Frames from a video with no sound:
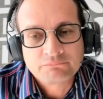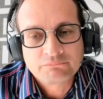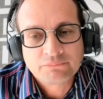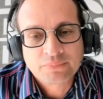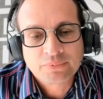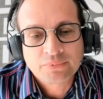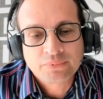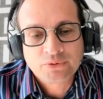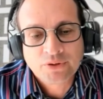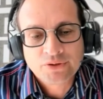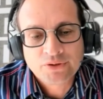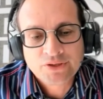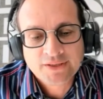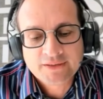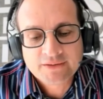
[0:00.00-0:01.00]

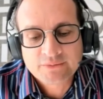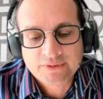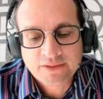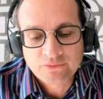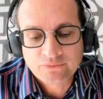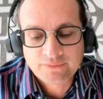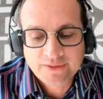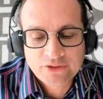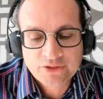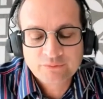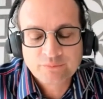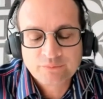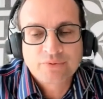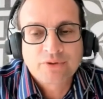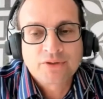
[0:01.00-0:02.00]
projects, innovation
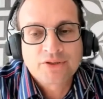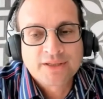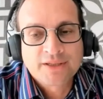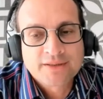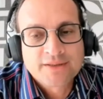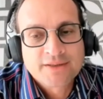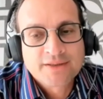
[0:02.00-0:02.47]
projects,